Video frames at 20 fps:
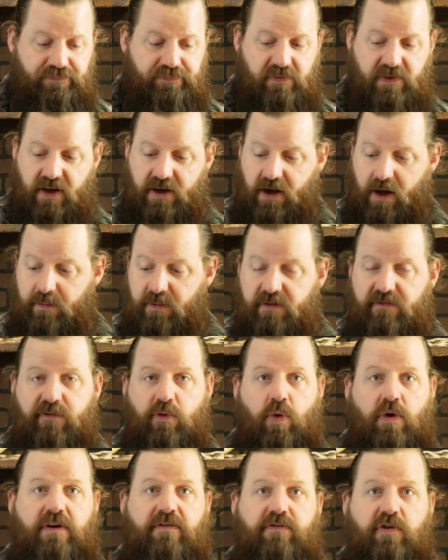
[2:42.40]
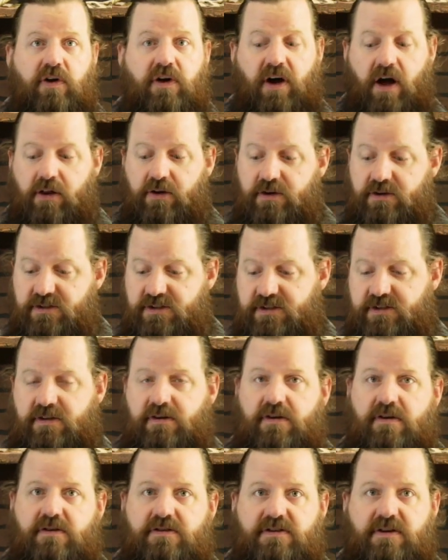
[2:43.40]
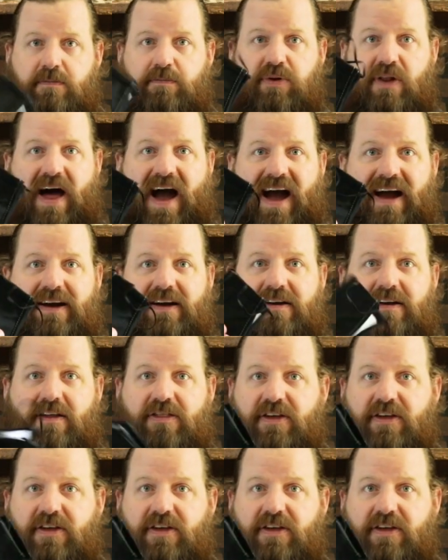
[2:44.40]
They come in 4 different colors. There's a black.